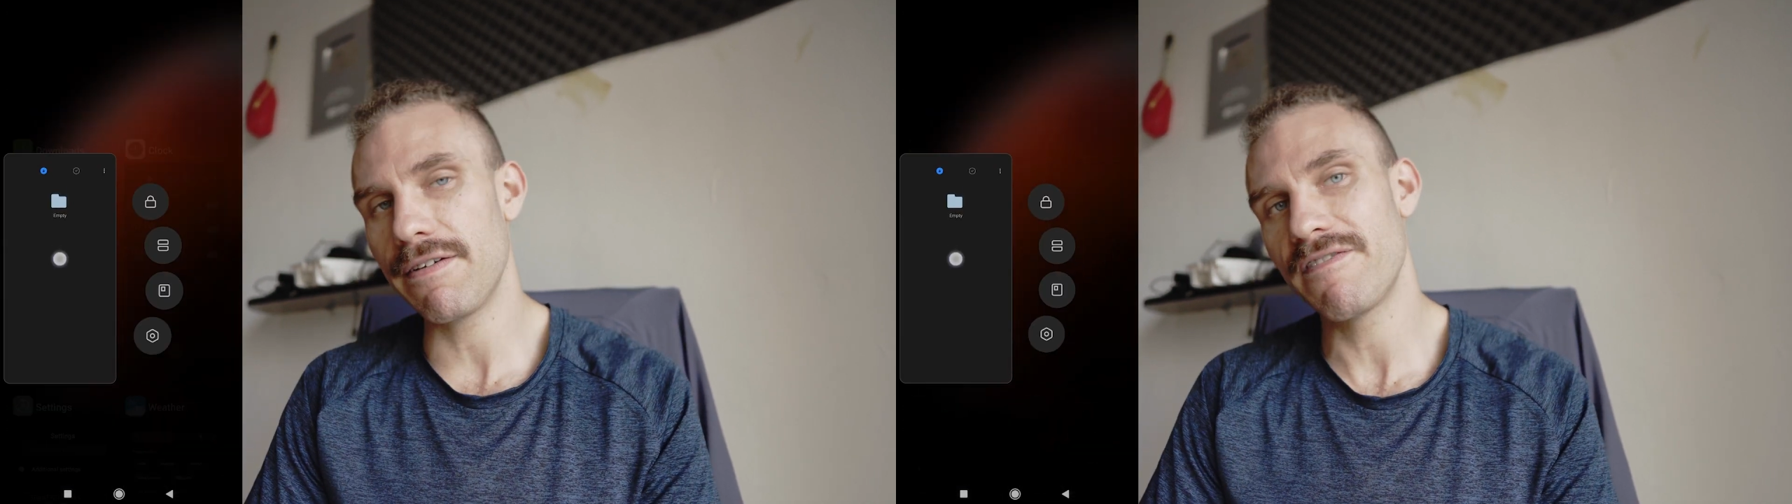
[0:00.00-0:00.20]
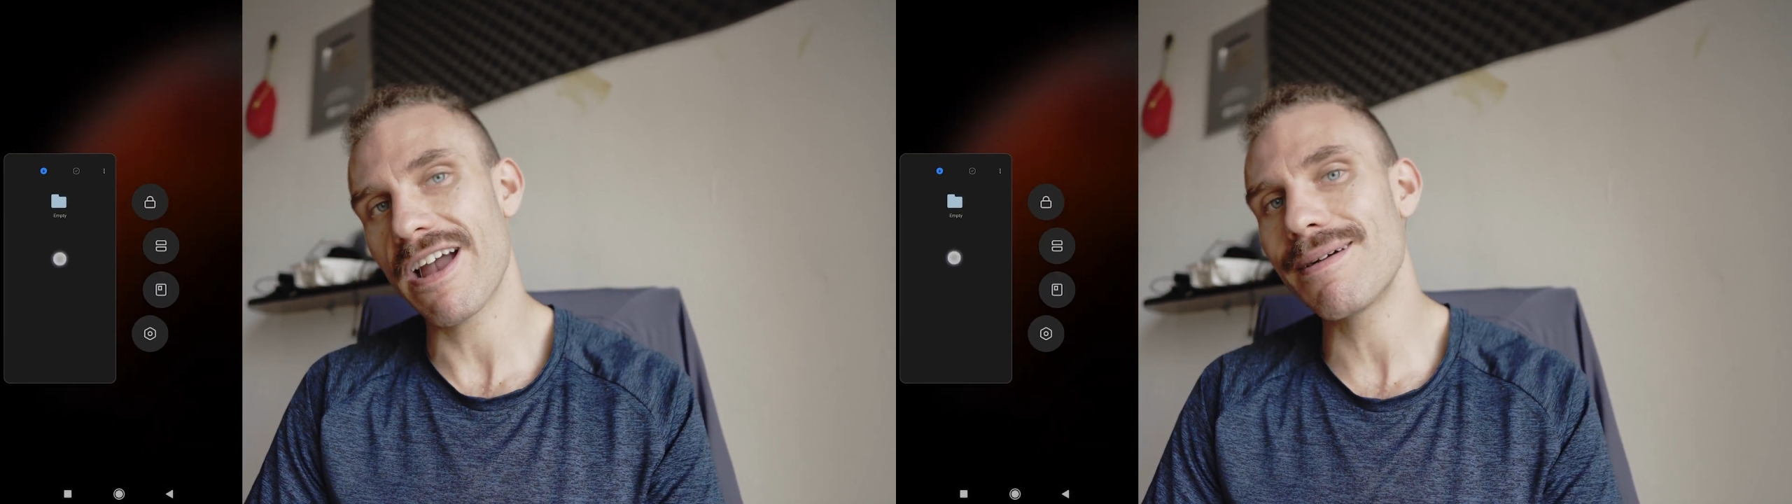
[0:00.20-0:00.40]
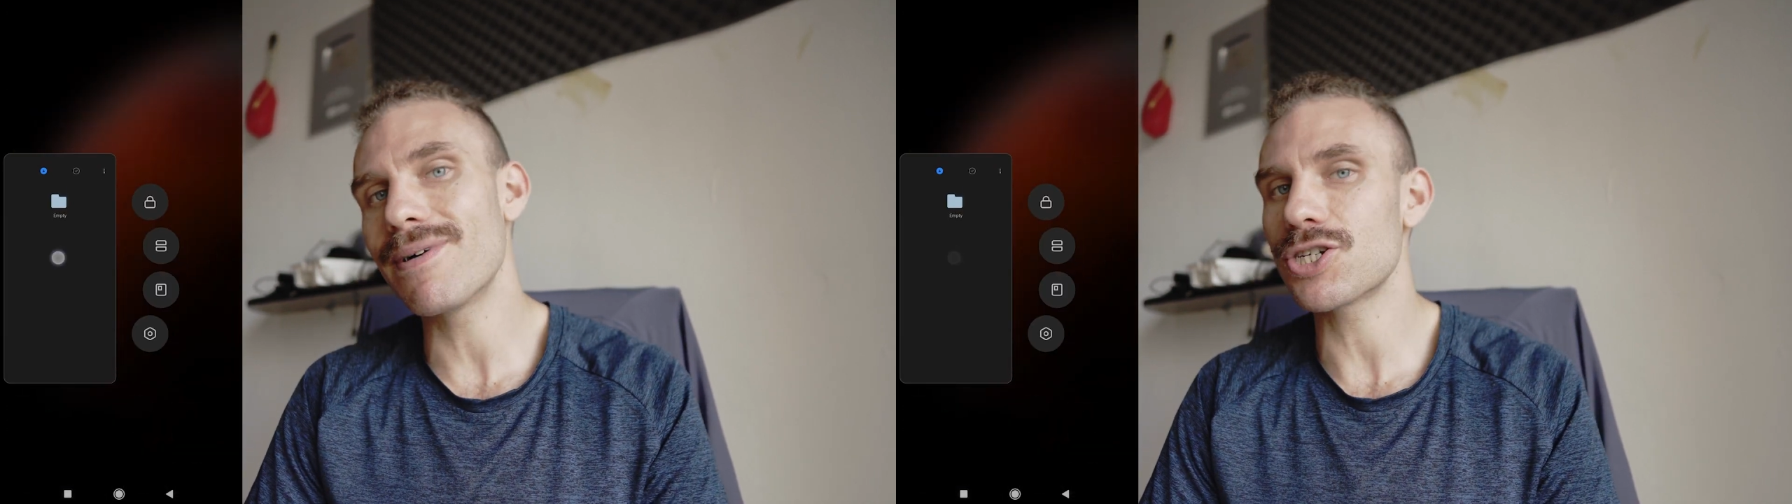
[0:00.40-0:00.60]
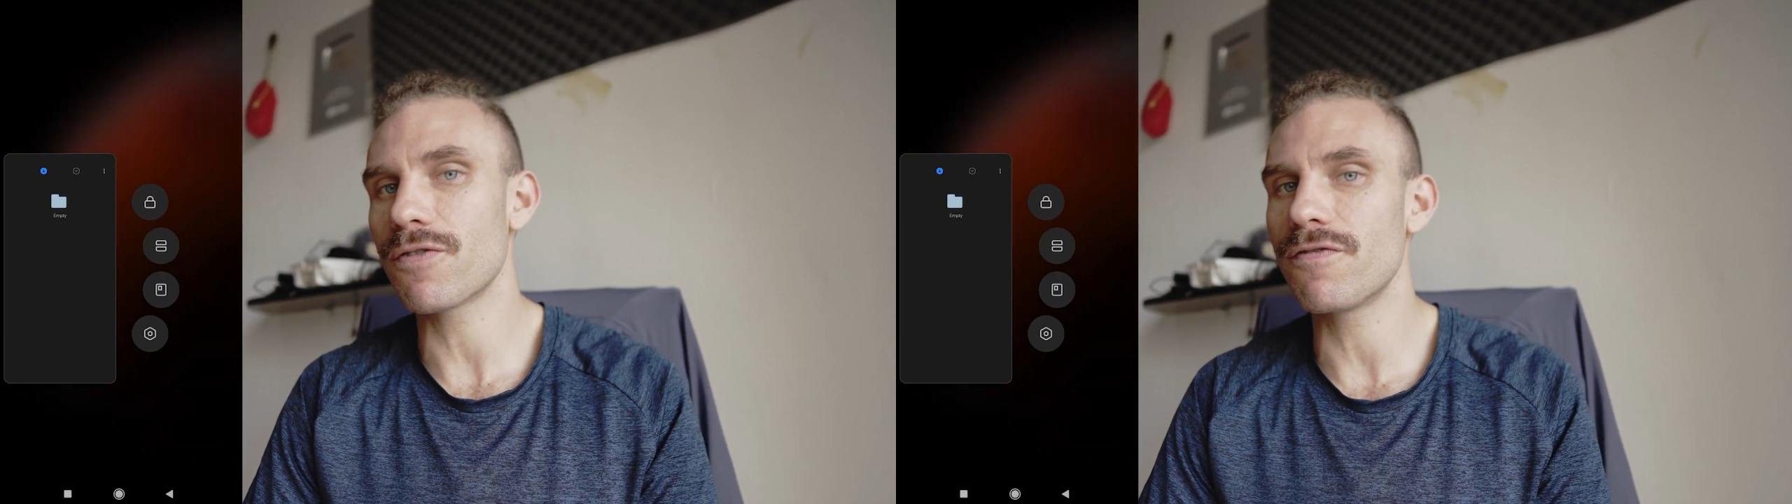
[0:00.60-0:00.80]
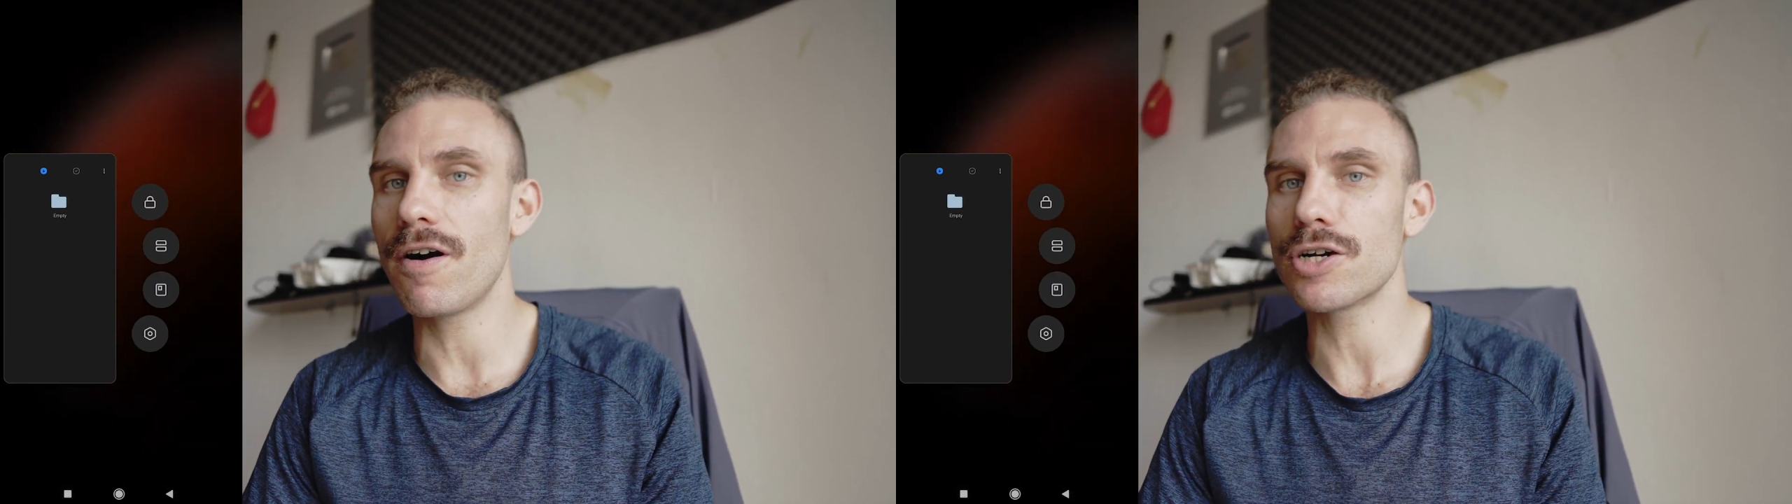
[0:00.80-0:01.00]
they very much
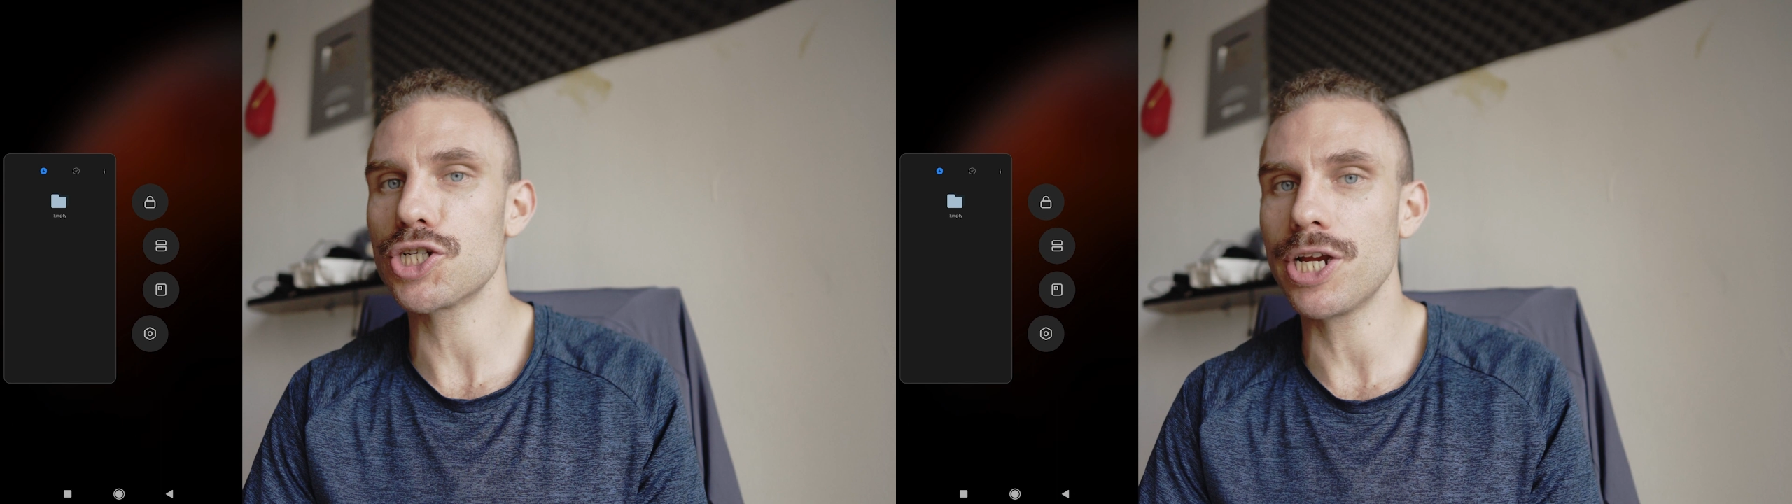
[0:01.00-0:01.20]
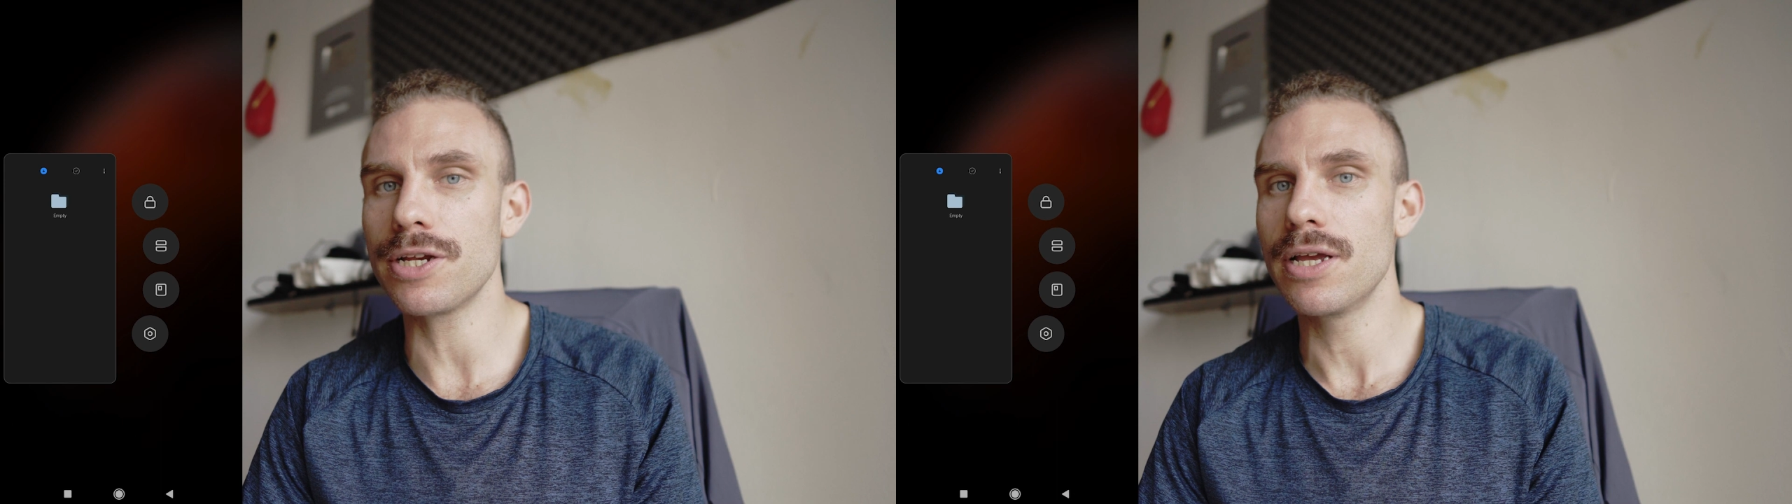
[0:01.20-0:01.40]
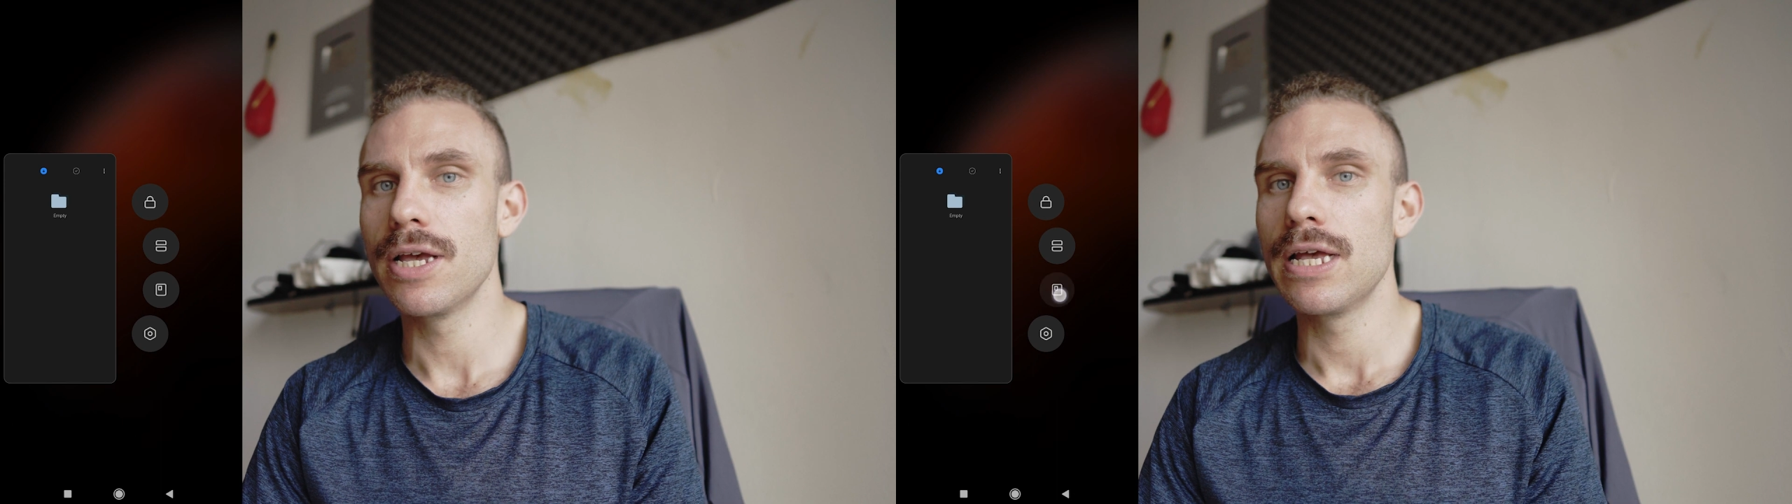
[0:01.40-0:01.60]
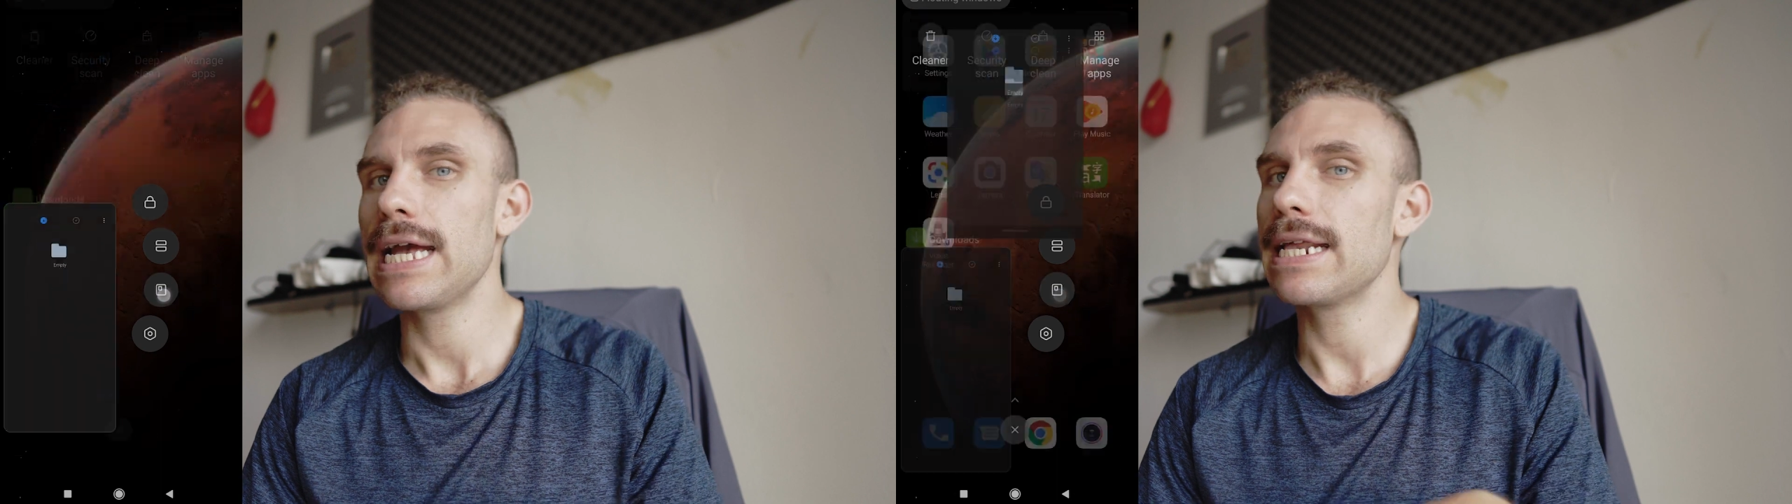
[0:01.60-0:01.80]
function